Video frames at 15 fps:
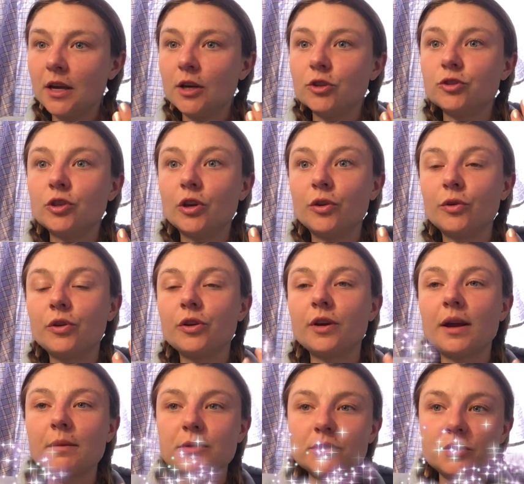So you're
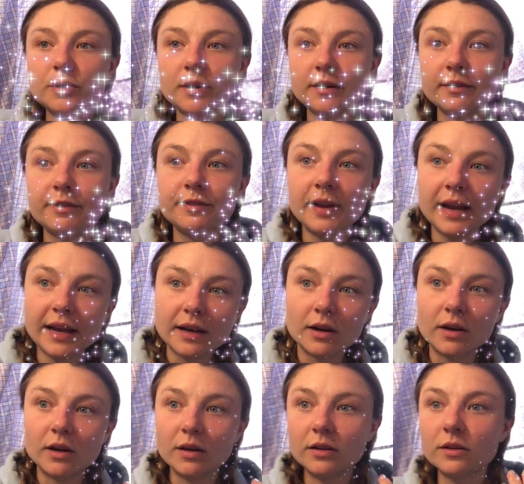able to
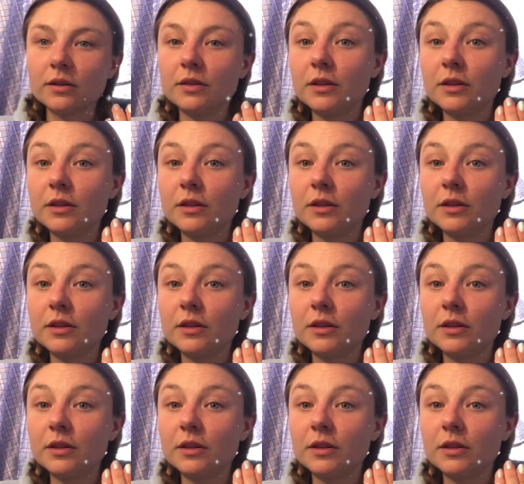unveil